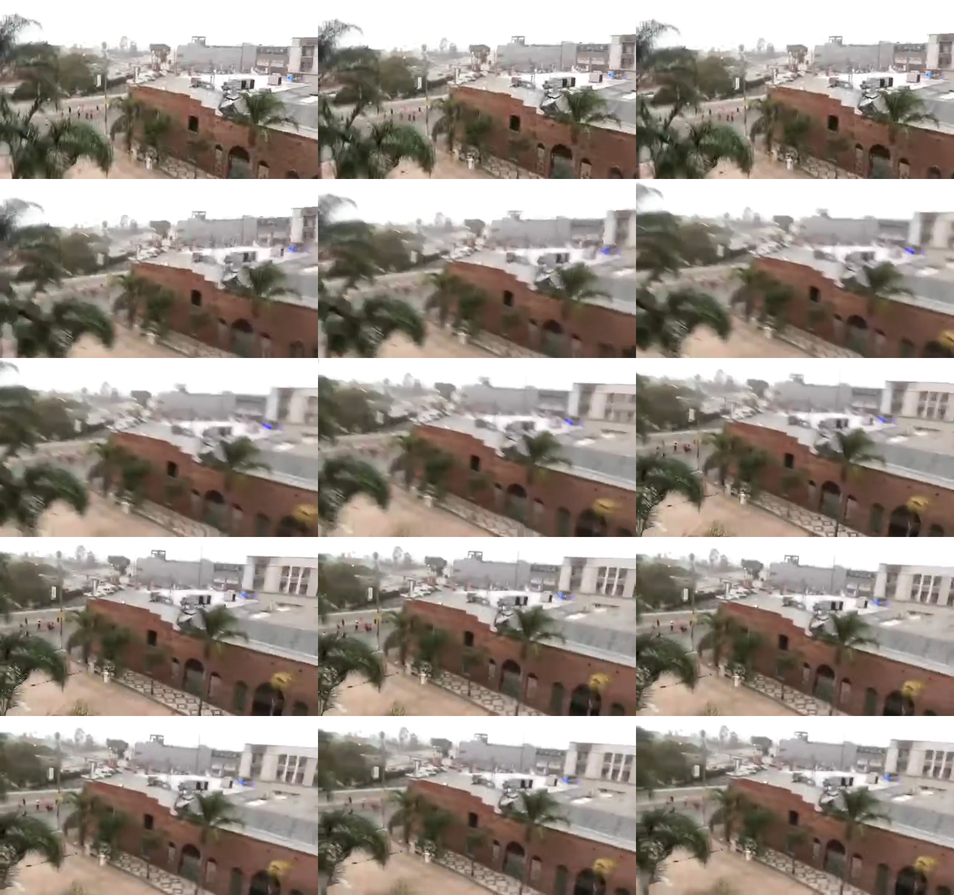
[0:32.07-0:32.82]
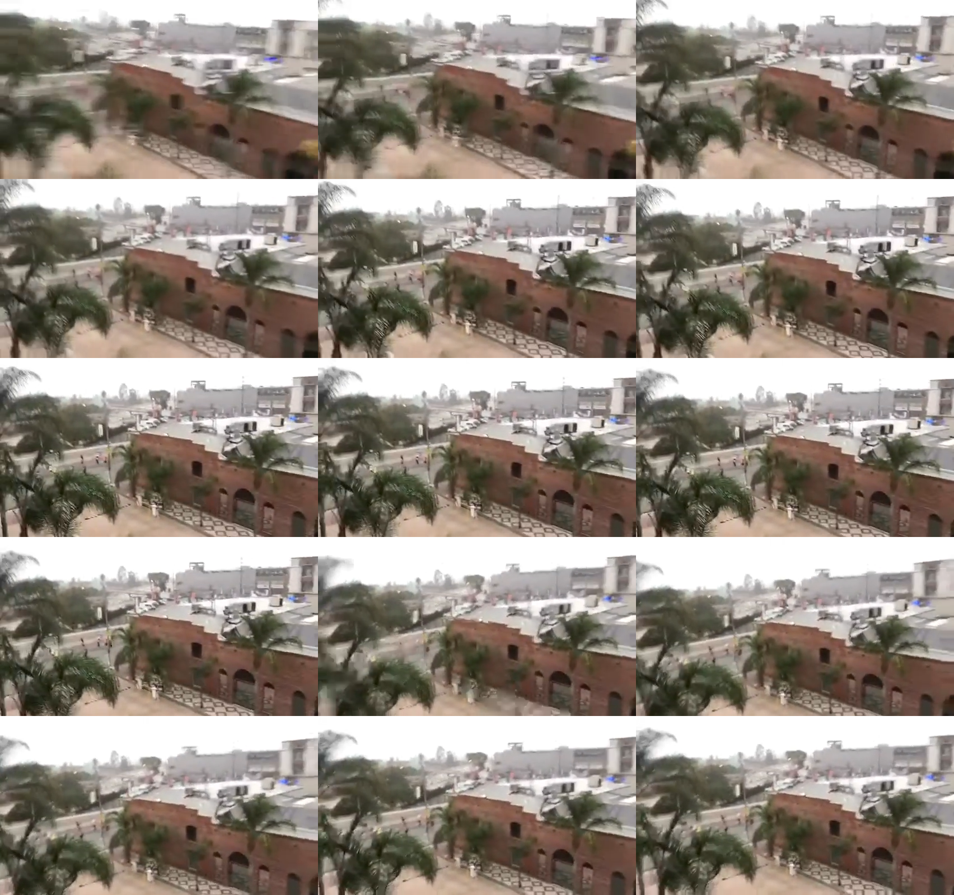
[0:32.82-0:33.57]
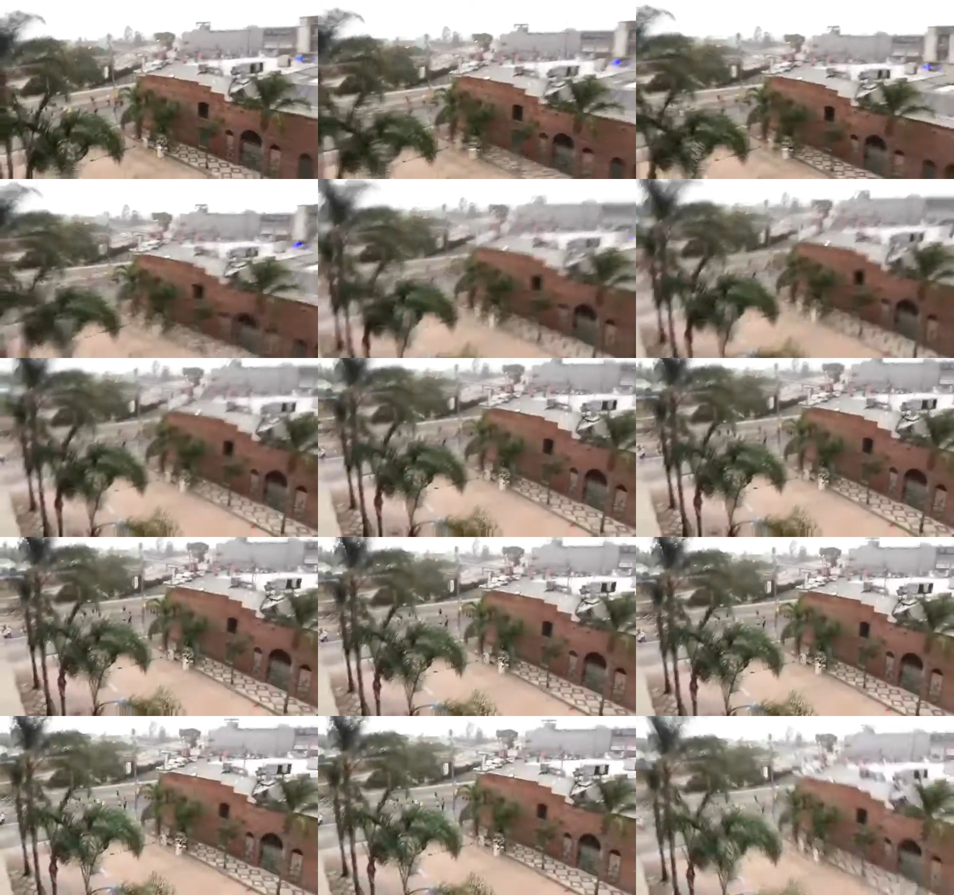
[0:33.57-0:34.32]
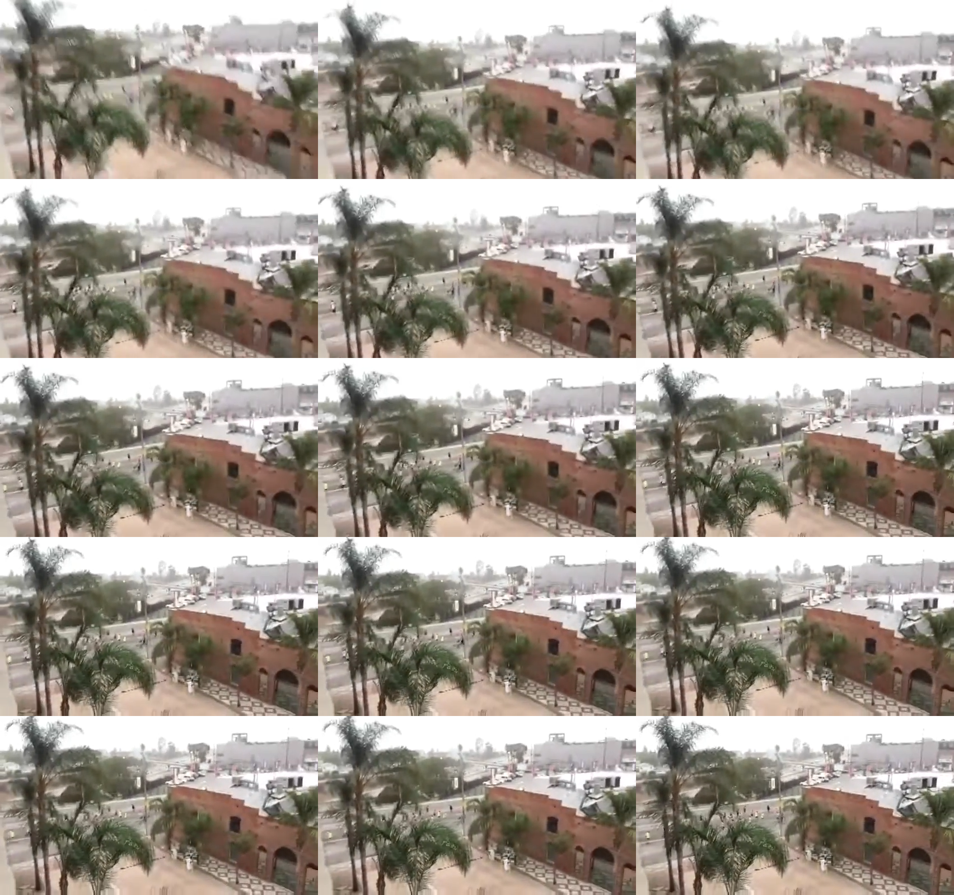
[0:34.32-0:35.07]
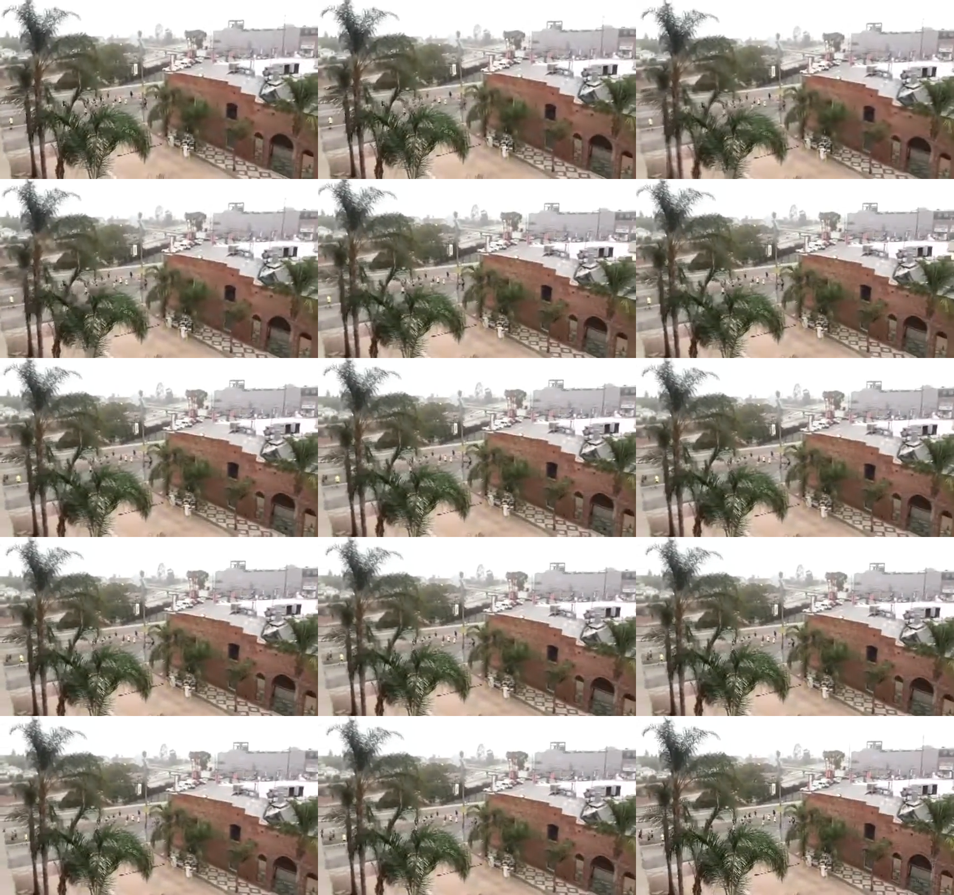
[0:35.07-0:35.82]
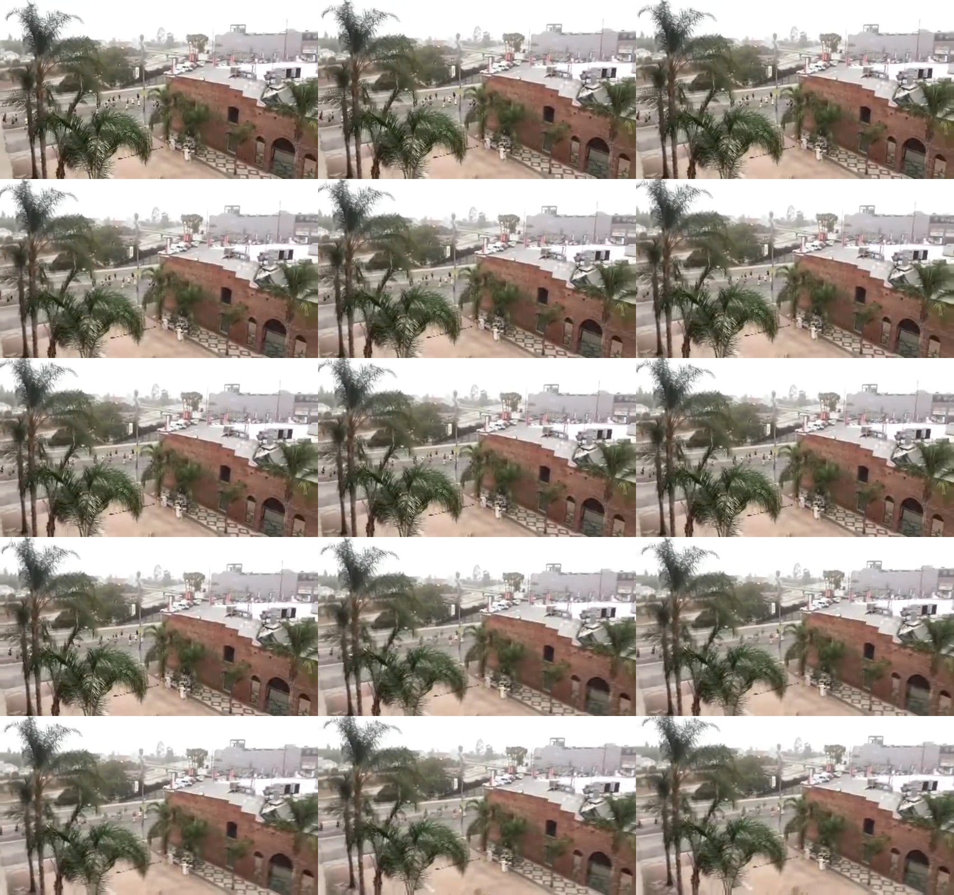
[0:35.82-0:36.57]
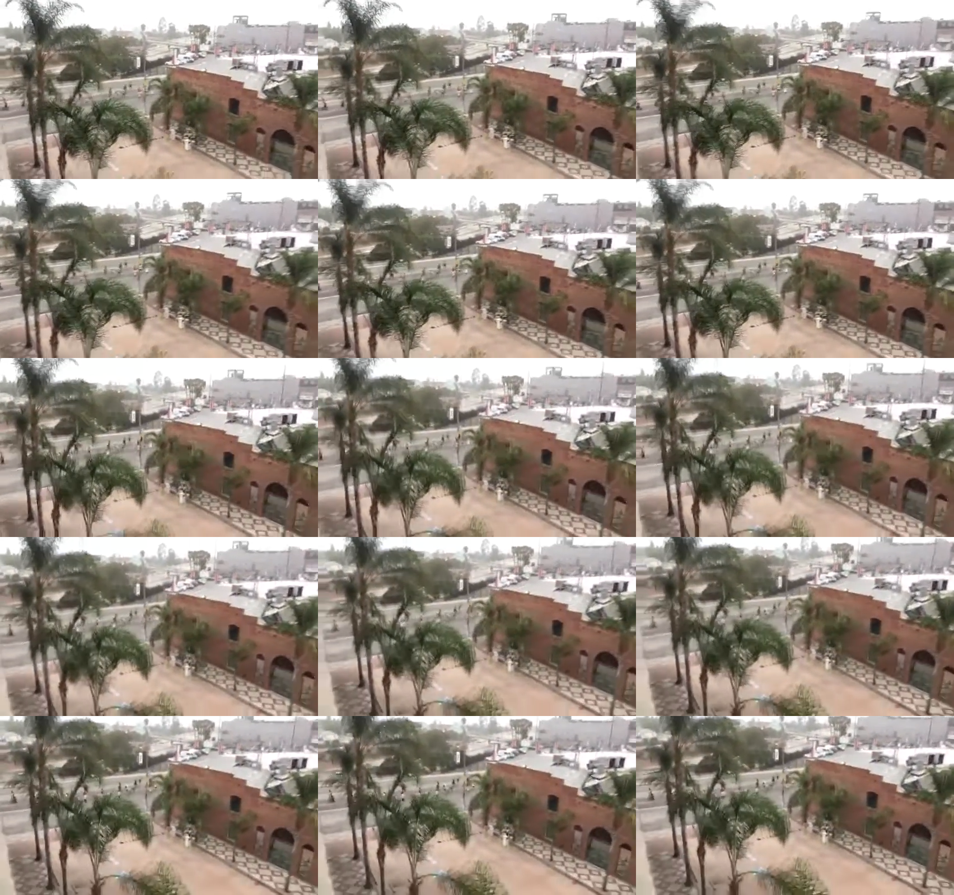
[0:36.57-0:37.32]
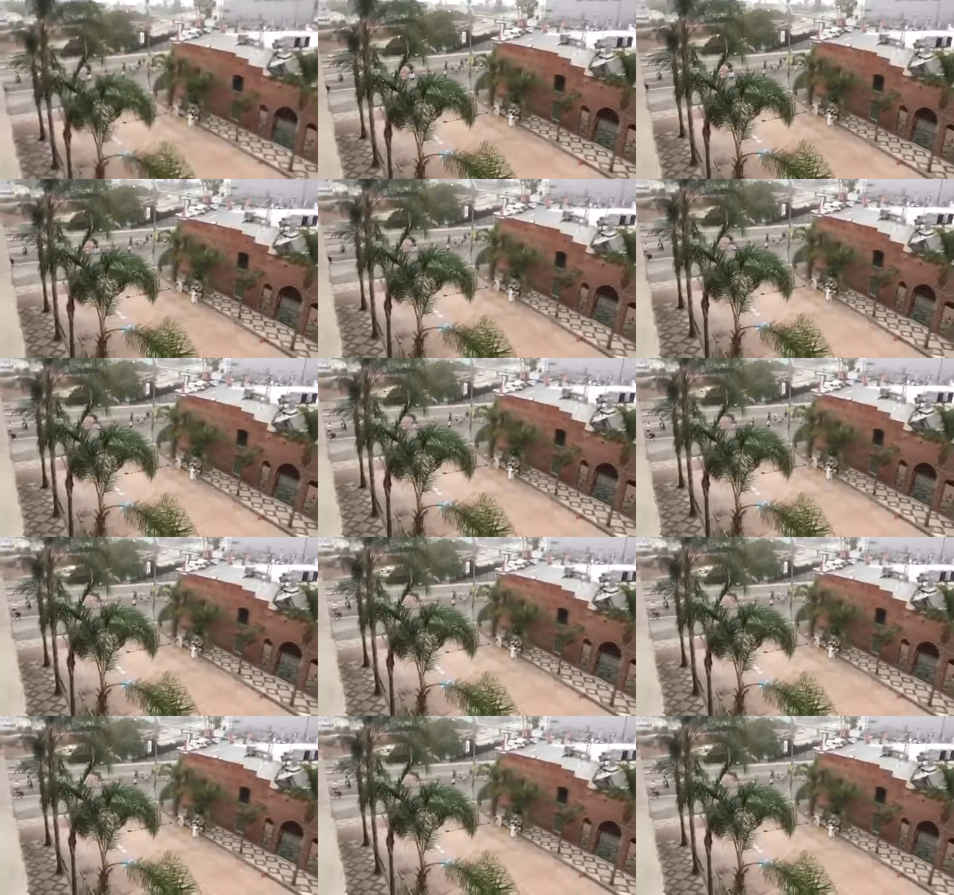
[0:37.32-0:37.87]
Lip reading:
[unreadable: no face in view]